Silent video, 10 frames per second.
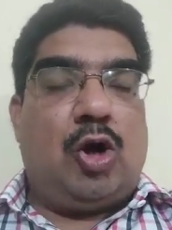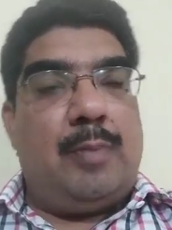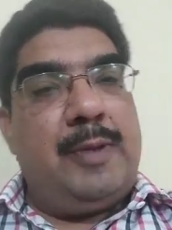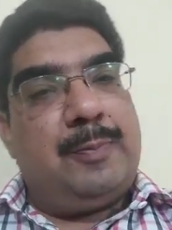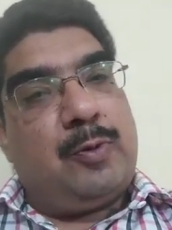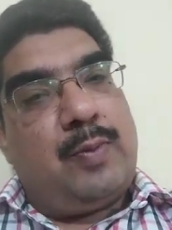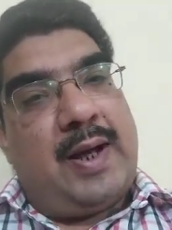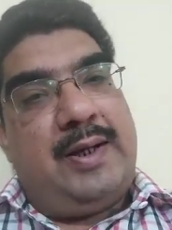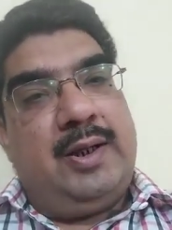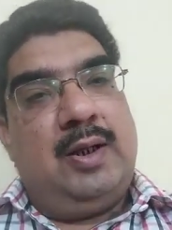Government
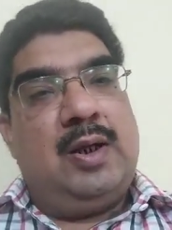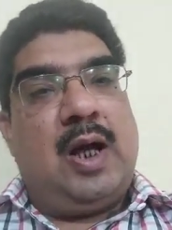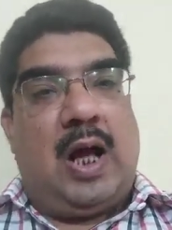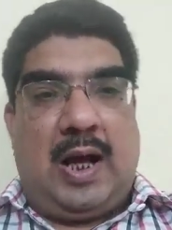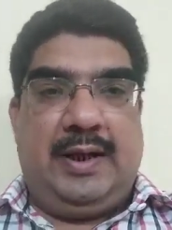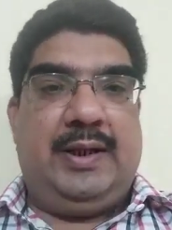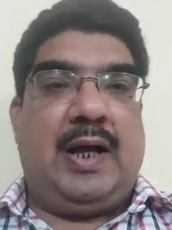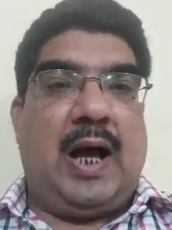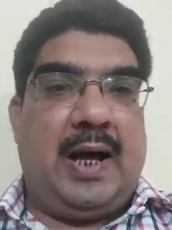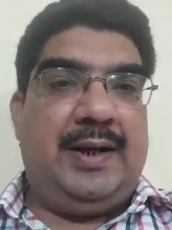provide
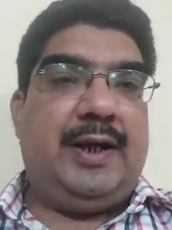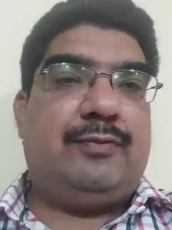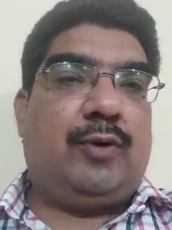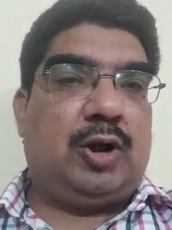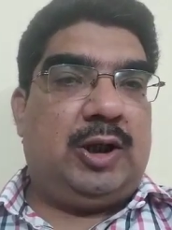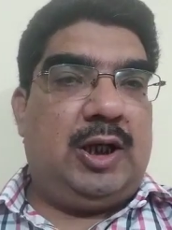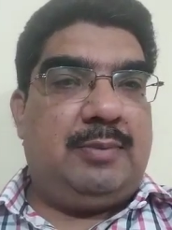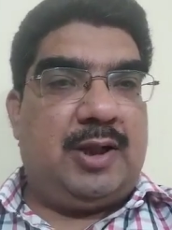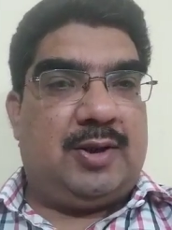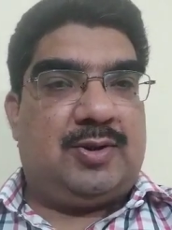high rate for the
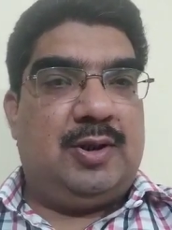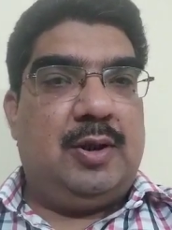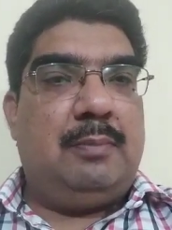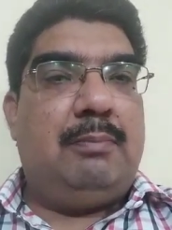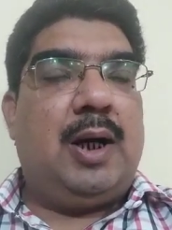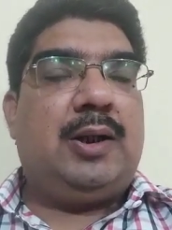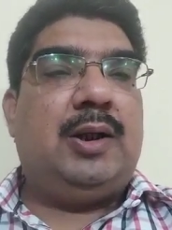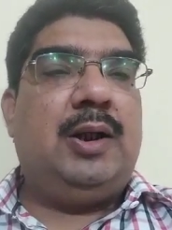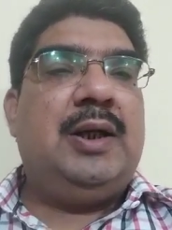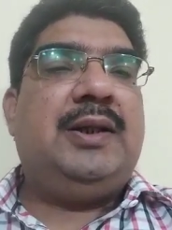laborers, but
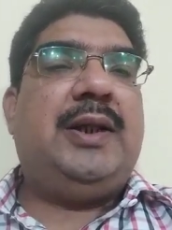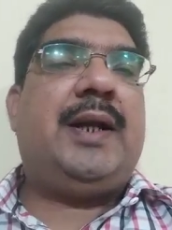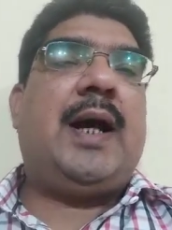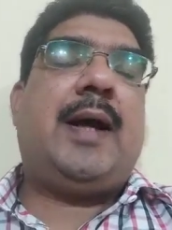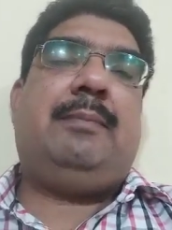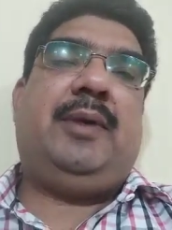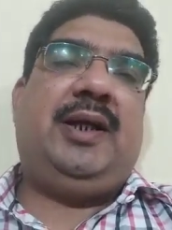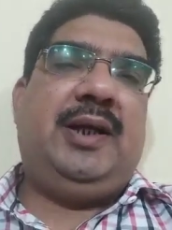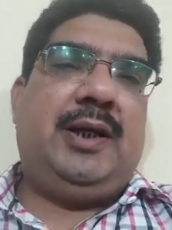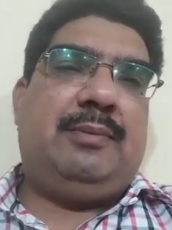there are
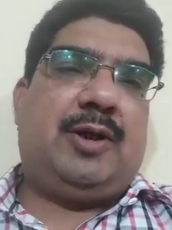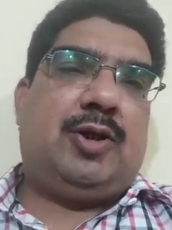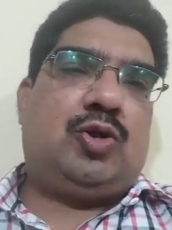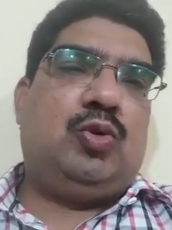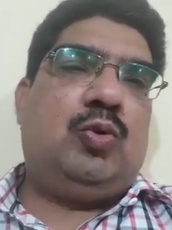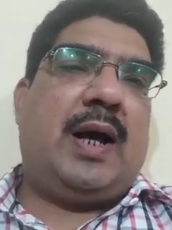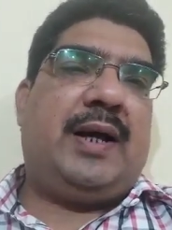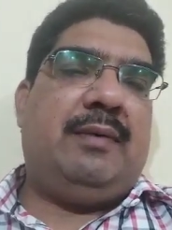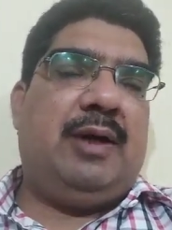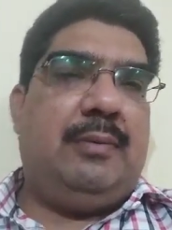many laborers who are
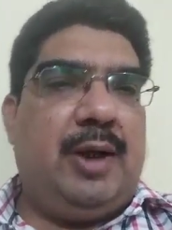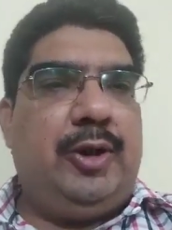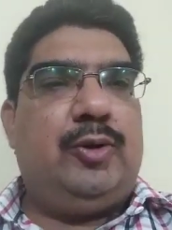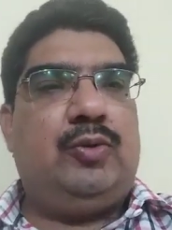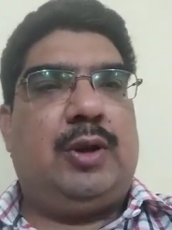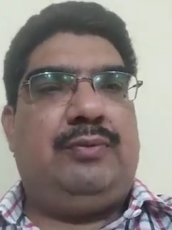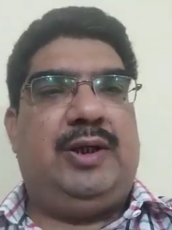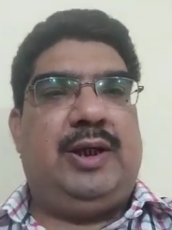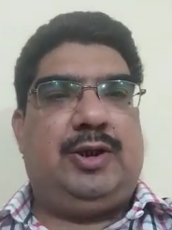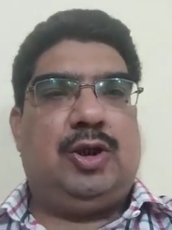available into the
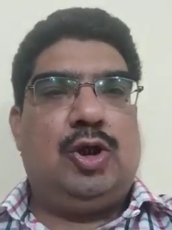village,